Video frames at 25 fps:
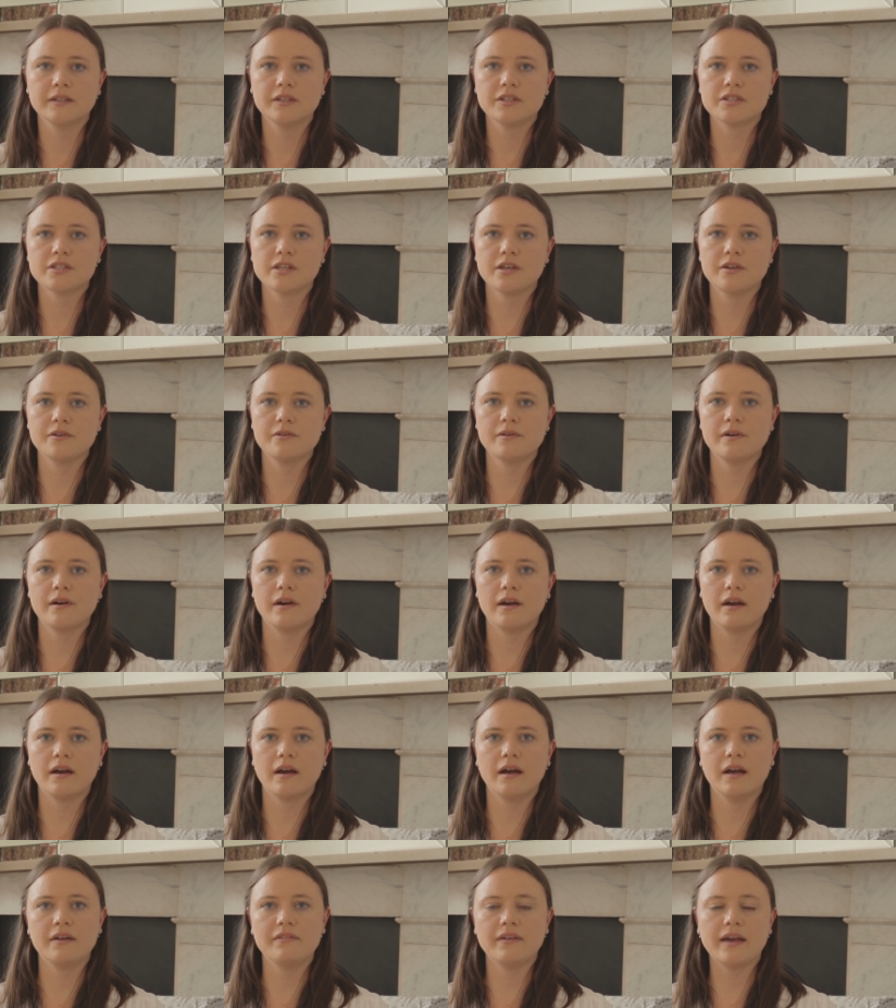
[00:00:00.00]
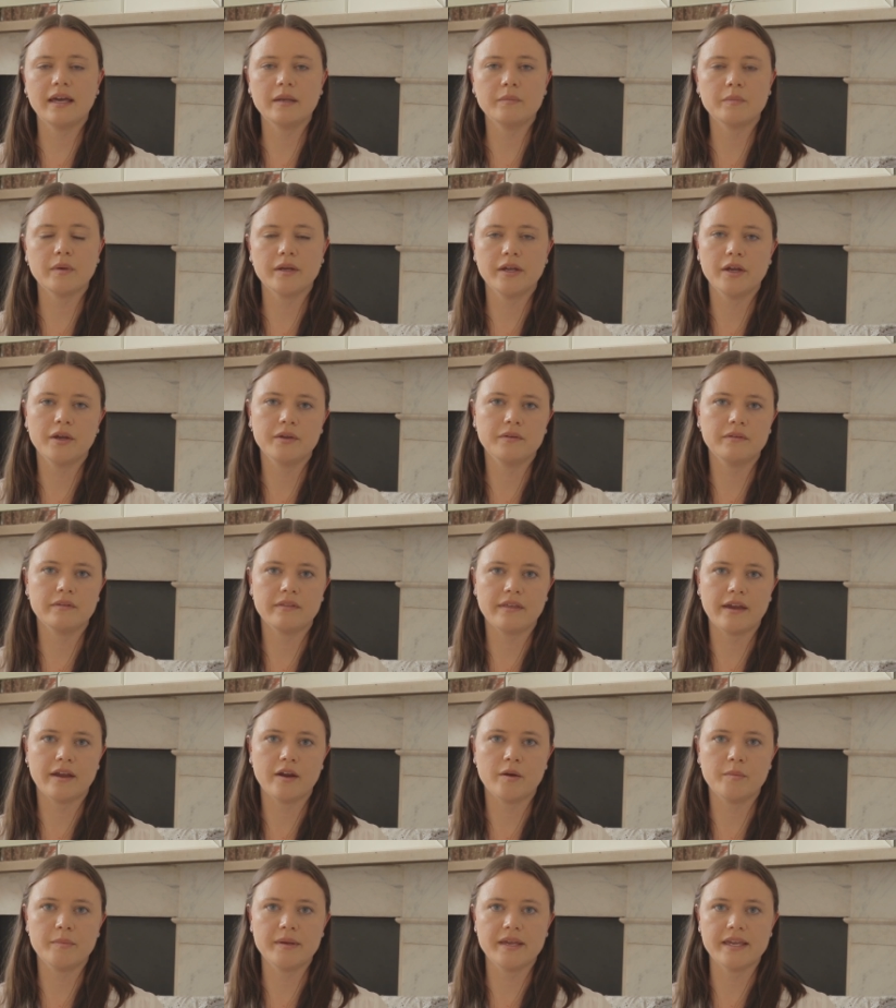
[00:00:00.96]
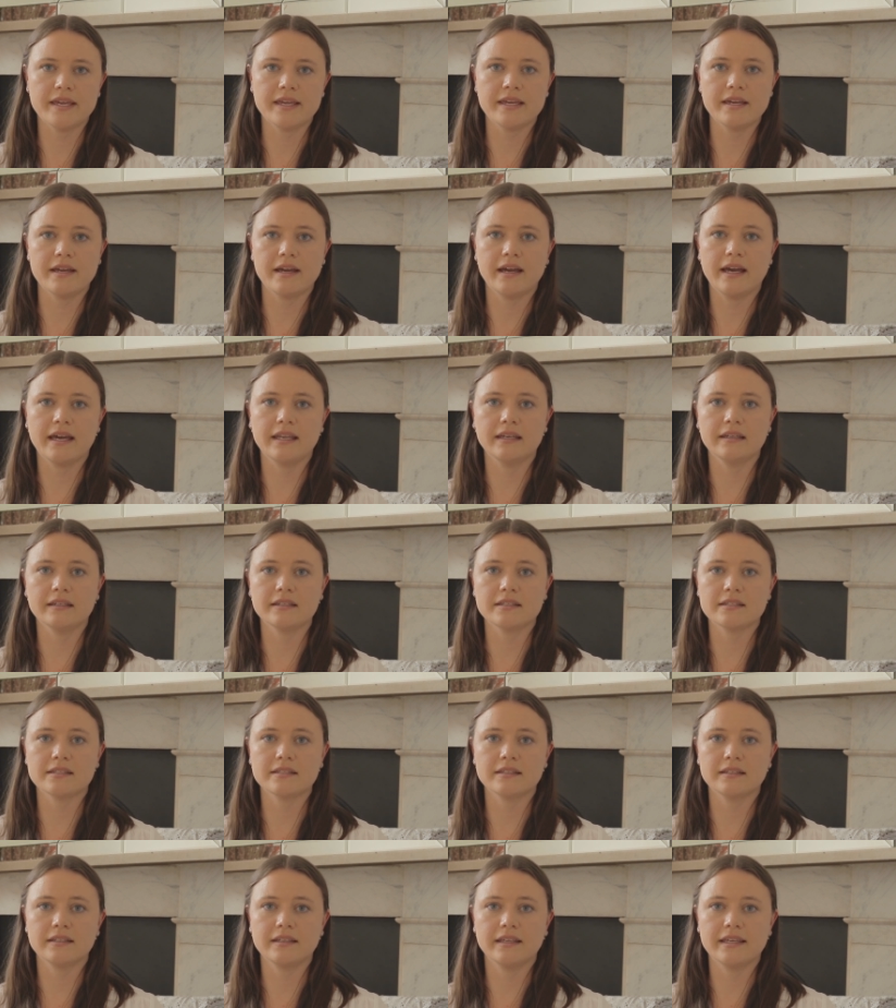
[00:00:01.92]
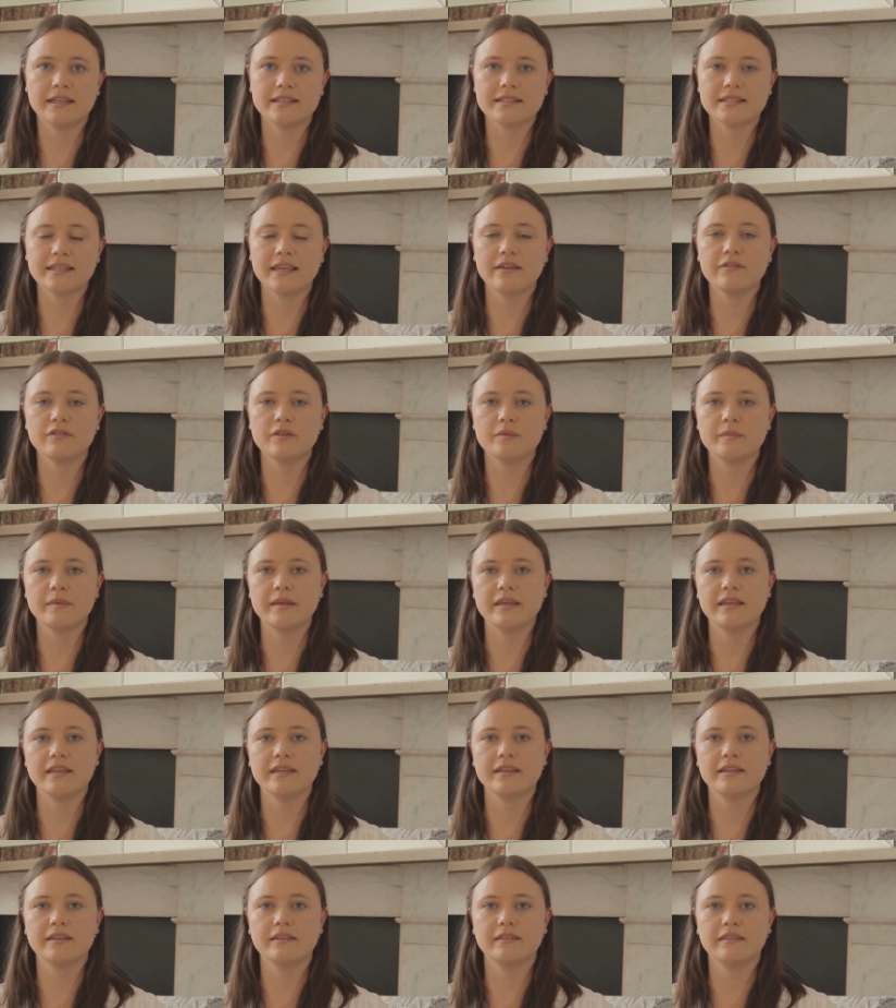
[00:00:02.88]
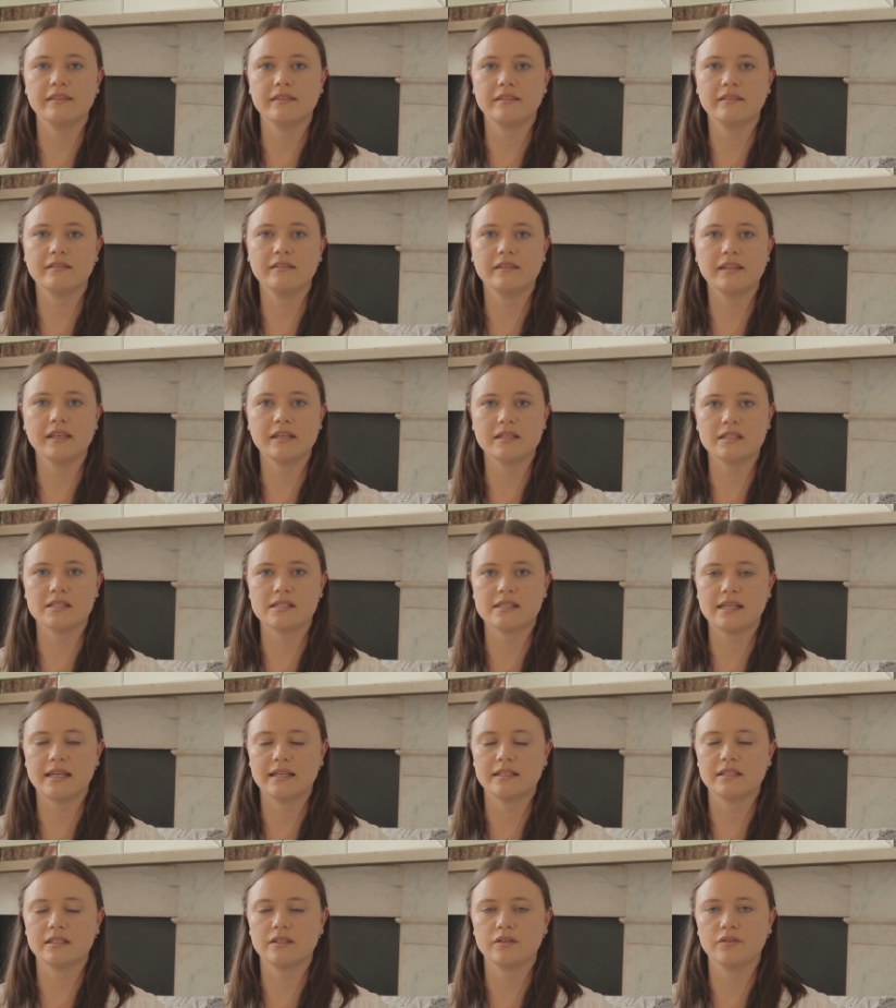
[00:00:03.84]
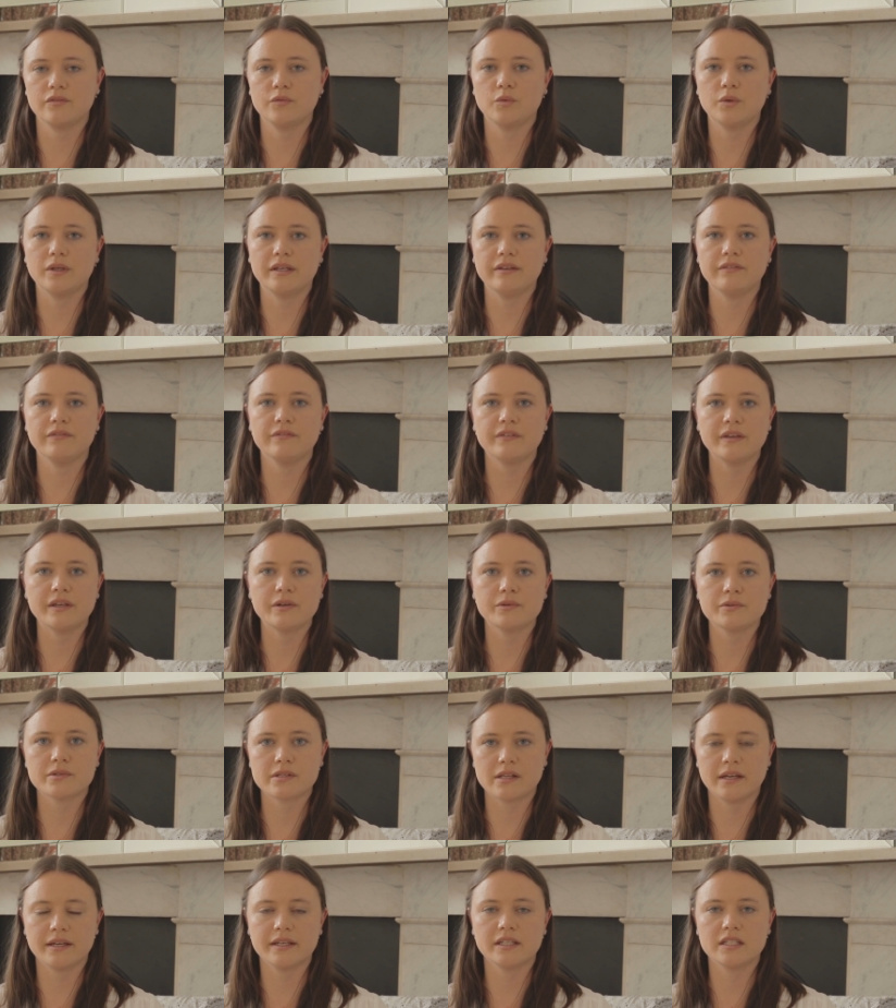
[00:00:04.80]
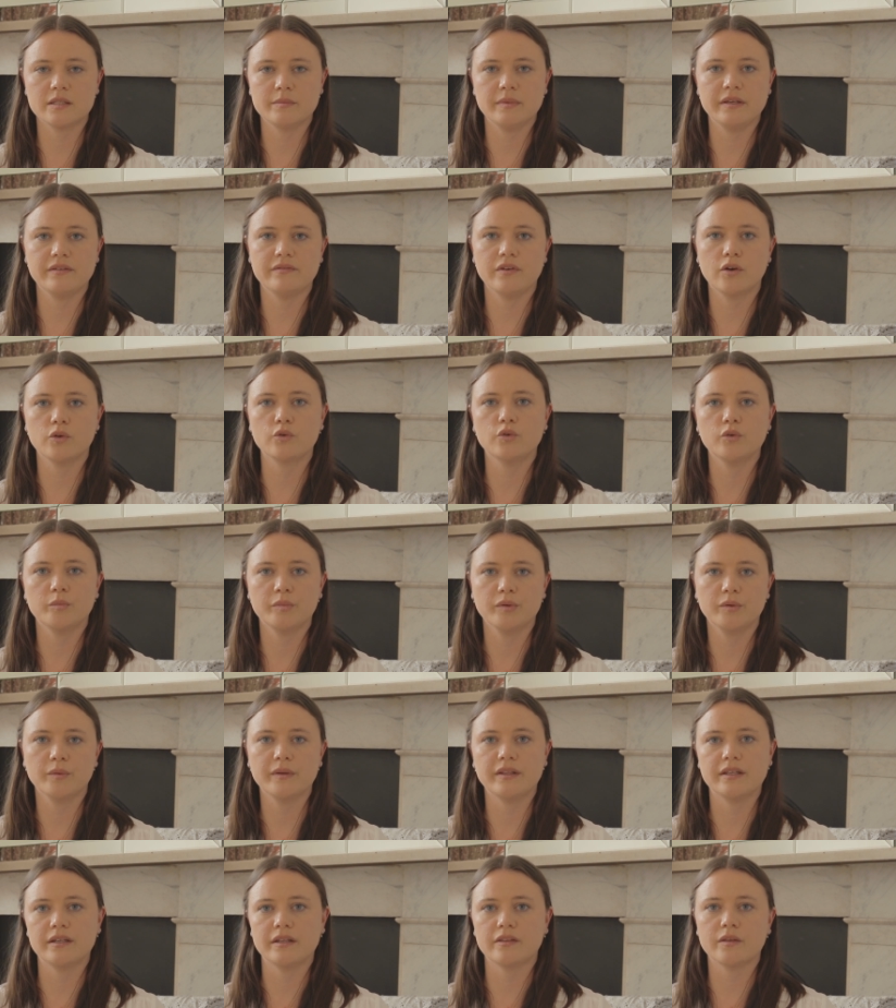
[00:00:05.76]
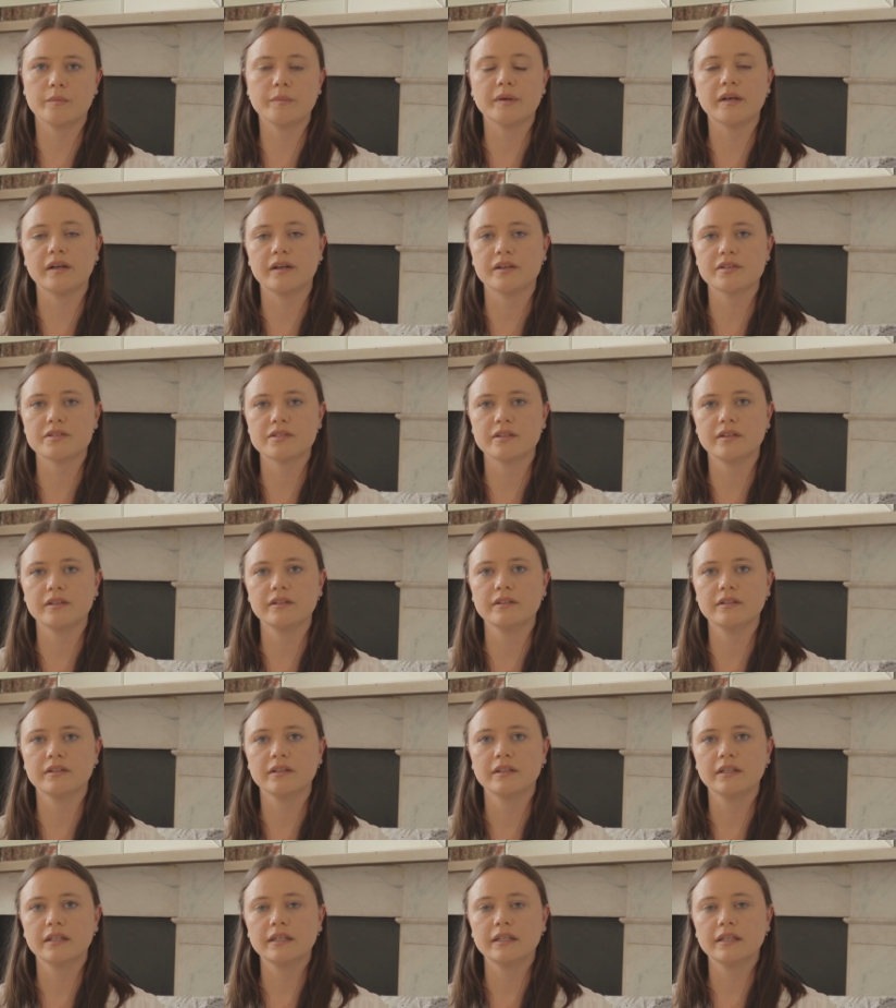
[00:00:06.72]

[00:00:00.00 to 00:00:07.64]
So I've had my own therapy, and it's given me the understanding of what it feels like to be vulnerable with another person,